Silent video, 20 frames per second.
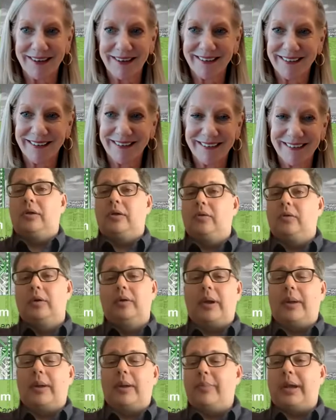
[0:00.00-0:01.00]
Yeah, going
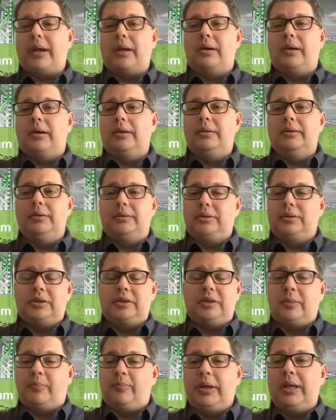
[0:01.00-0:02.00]
right back on, just
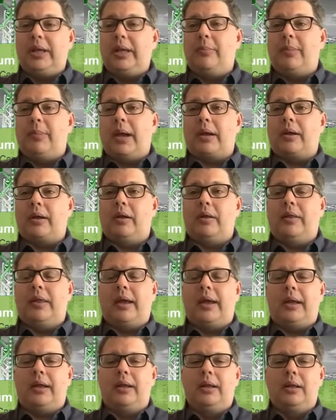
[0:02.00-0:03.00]
to piggyback on
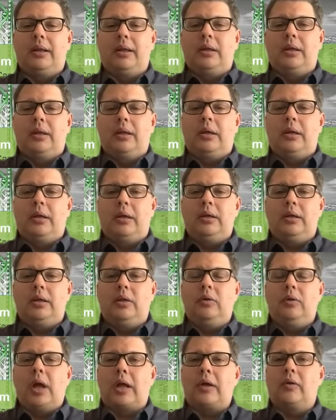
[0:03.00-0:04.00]
that,
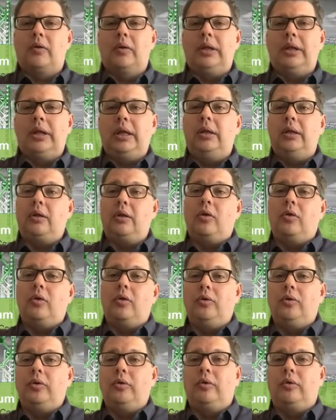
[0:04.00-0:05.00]
you not only need to know
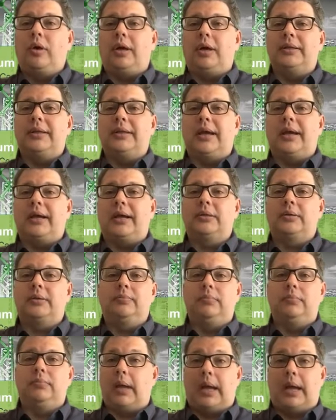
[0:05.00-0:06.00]
who you contact
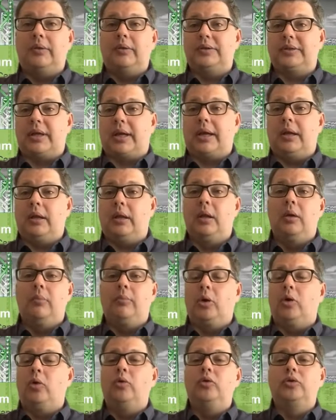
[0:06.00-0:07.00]
outside,
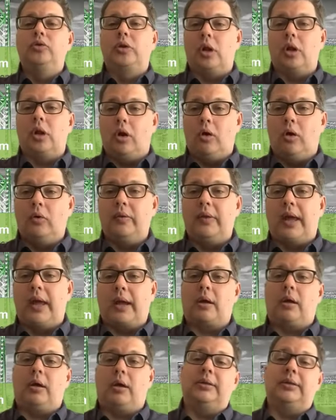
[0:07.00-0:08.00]
but who's going to own that
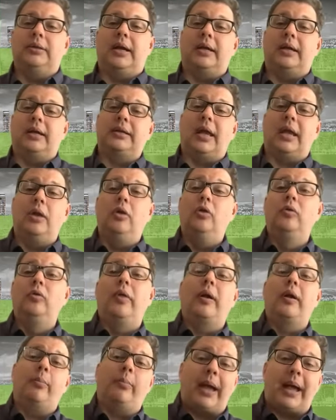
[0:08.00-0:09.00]
contact and who
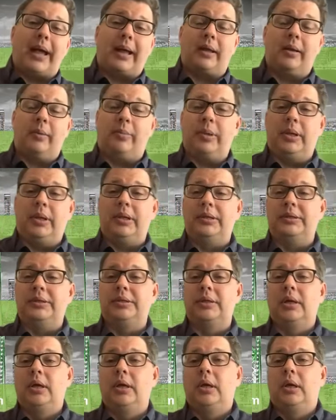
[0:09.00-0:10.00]
their backup is.